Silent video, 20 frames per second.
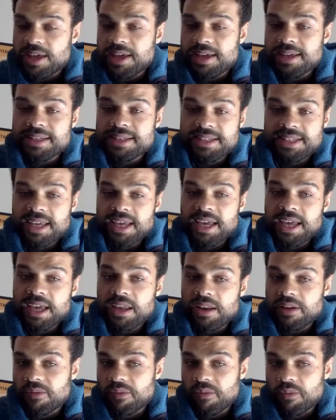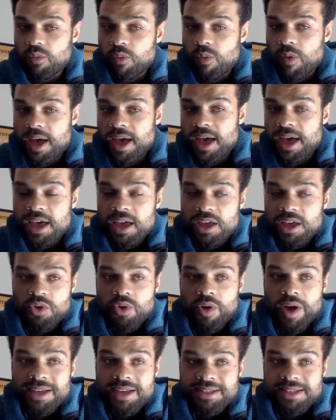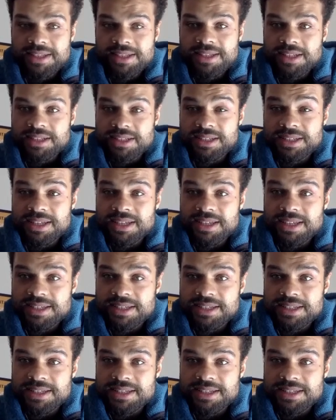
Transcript: seeing where your hesitance is,